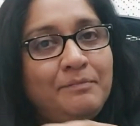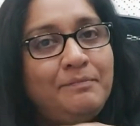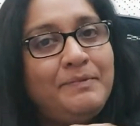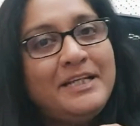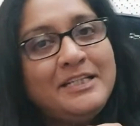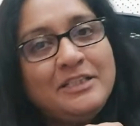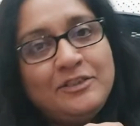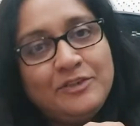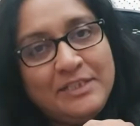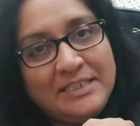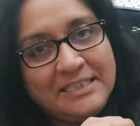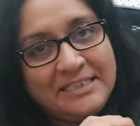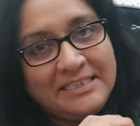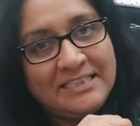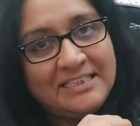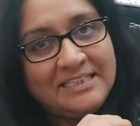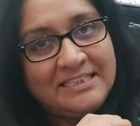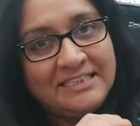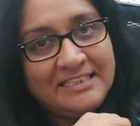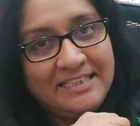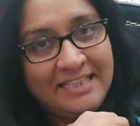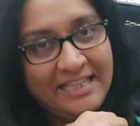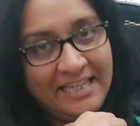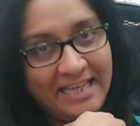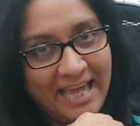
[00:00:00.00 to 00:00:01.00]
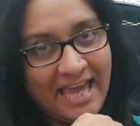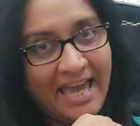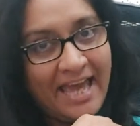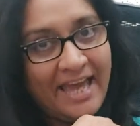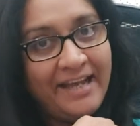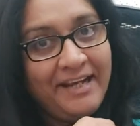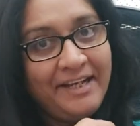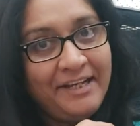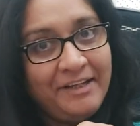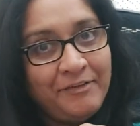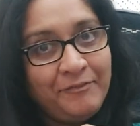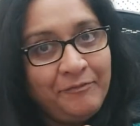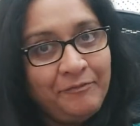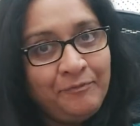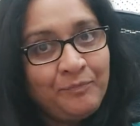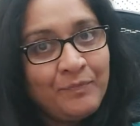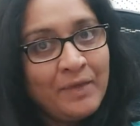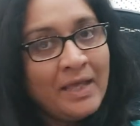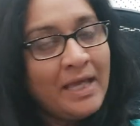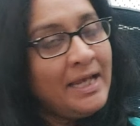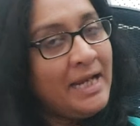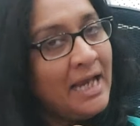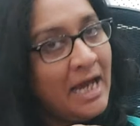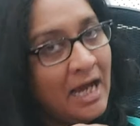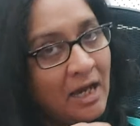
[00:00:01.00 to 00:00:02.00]
prejudices they had,
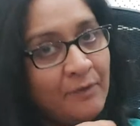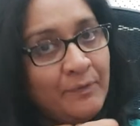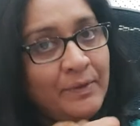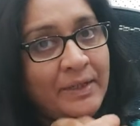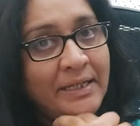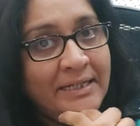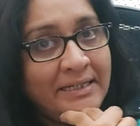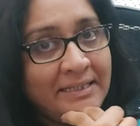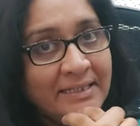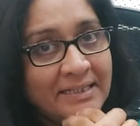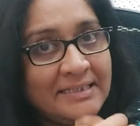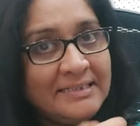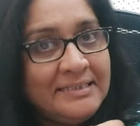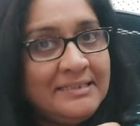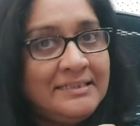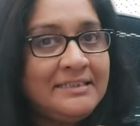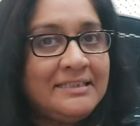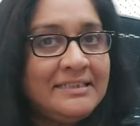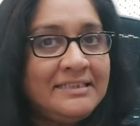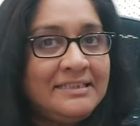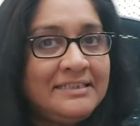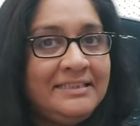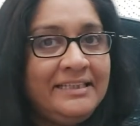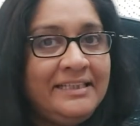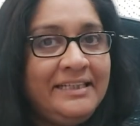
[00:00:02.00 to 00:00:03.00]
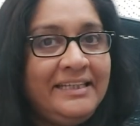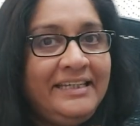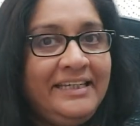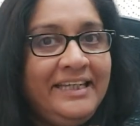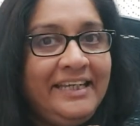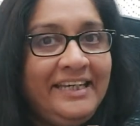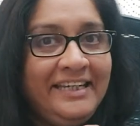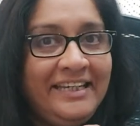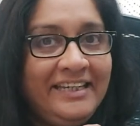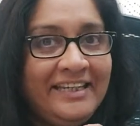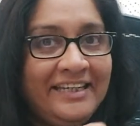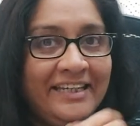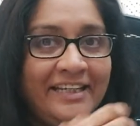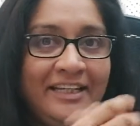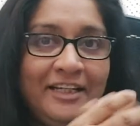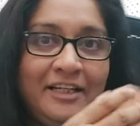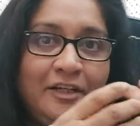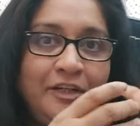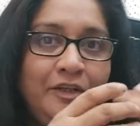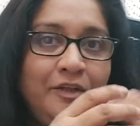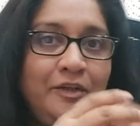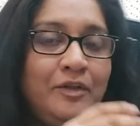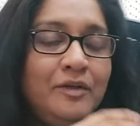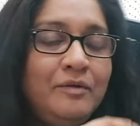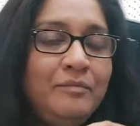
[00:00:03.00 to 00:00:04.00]
and how he does succeed in,
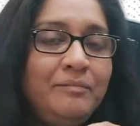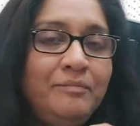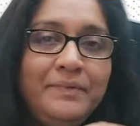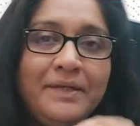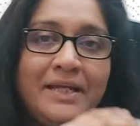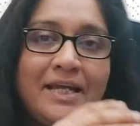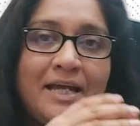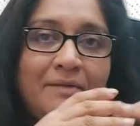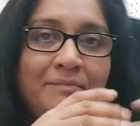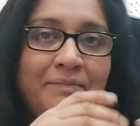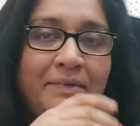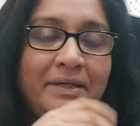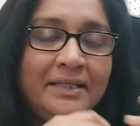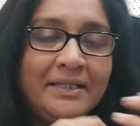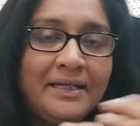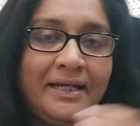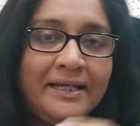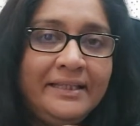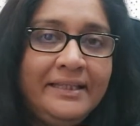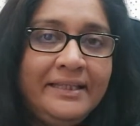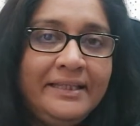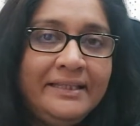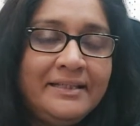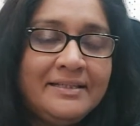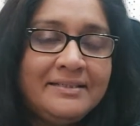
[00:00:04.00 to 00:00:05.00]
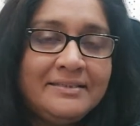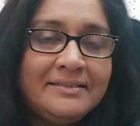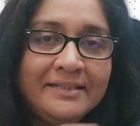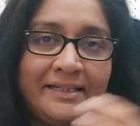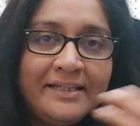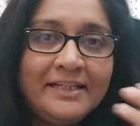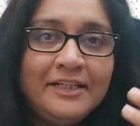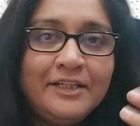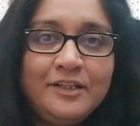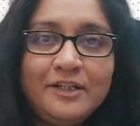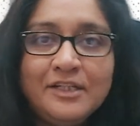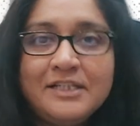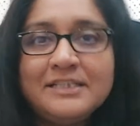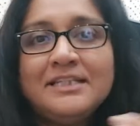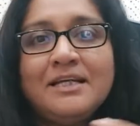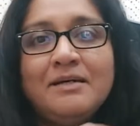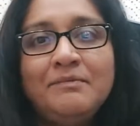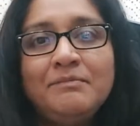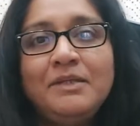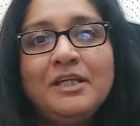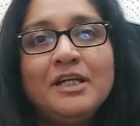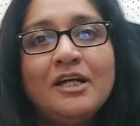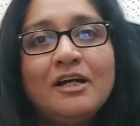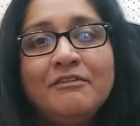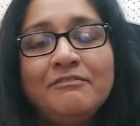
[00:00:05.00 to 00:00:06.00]
becoming, I think, the secretary or
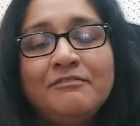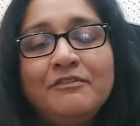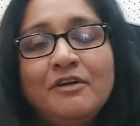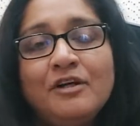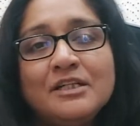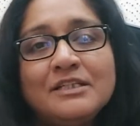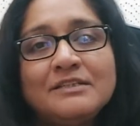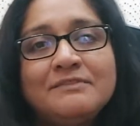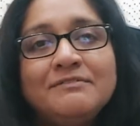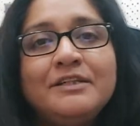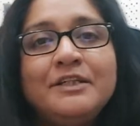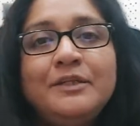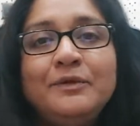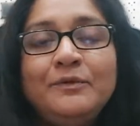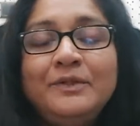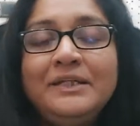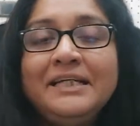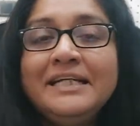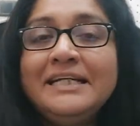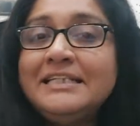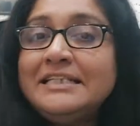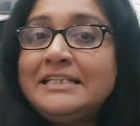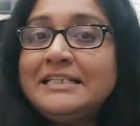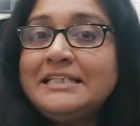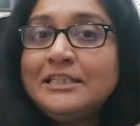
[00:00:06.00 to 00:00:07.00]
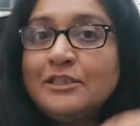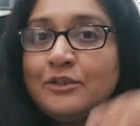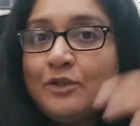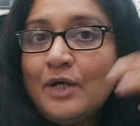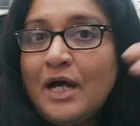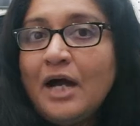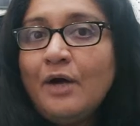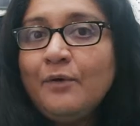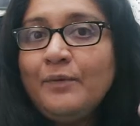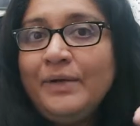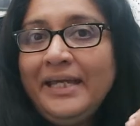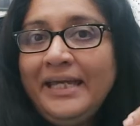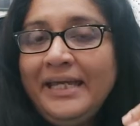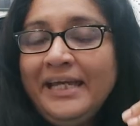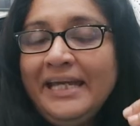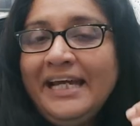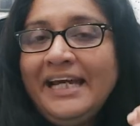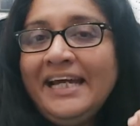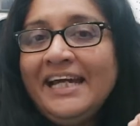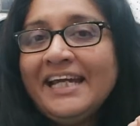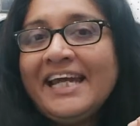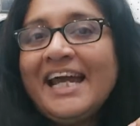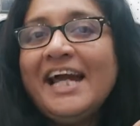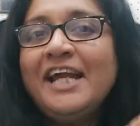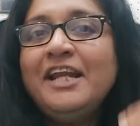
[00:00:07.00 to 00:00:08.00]
something of the Oxford Union. So how he
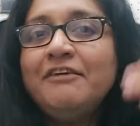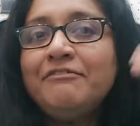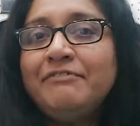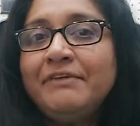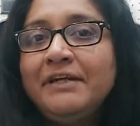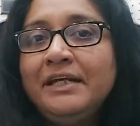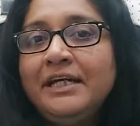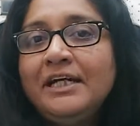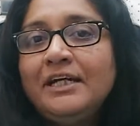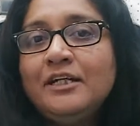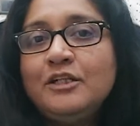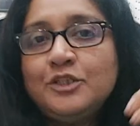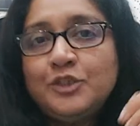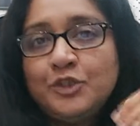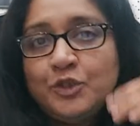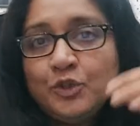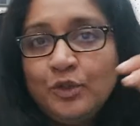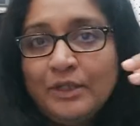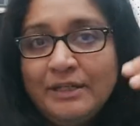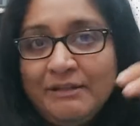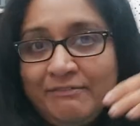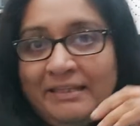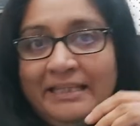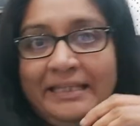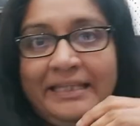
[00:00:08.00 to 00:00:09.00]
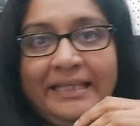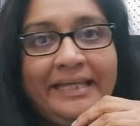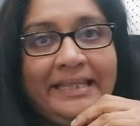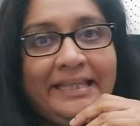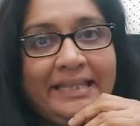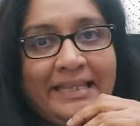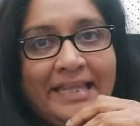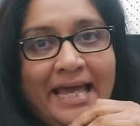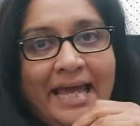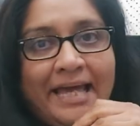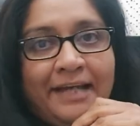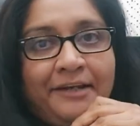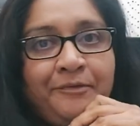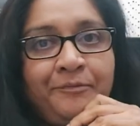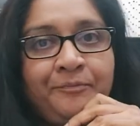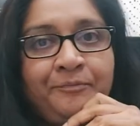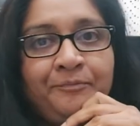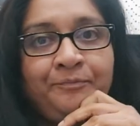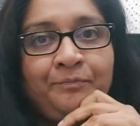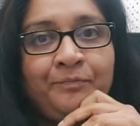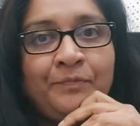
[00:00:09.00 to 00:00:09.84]
kind of a hero story within that.